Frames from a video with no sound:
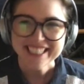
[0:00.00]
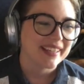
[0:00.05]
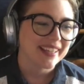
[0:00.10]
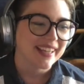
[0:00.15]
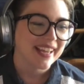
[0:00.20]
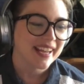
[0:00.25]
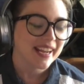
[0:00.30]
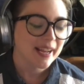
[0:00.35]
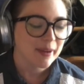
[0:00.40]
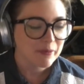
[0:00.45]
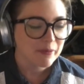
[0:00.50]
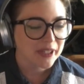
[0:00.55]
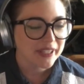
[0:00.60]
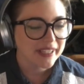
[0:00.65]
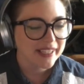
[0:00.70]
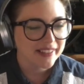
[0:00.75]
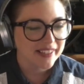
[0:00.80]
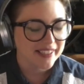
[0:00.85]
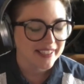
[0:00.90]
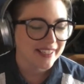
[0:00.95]
and I'm
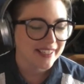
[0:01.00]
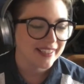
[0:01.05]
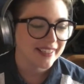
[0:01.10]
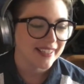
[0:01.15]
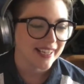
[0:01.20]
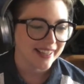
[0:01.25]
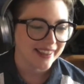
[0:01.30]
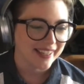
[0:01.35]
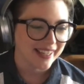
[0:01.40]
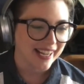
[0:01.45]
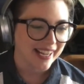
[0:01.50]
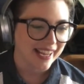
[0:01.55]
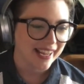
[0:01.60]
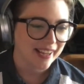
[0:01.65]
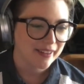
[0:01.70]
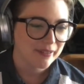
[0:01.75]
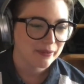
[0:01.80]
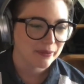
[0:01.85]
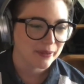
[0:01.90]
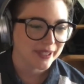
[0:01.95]
really lucky again that I
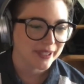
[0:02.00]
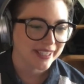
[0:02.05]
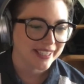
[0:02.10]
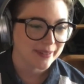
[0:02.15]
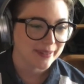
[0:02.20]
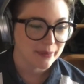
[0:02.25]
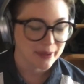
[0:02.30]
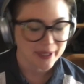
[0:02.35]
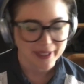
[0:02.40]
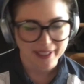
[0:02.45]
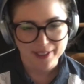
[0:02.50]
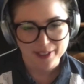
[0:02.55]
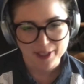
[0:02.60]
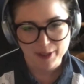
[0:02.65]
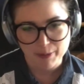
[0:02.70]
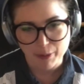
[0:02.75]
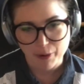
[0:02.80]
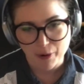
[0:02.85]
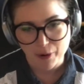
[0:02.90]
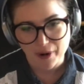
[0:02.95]
have really, really
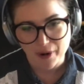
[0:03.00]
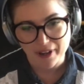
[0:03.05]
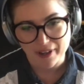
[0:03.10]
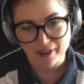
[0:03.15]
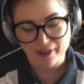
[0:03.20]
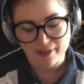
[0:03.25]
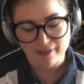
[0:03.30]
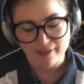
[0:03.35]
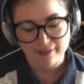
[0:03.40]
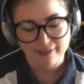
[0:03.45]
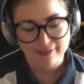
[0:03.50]
supportive,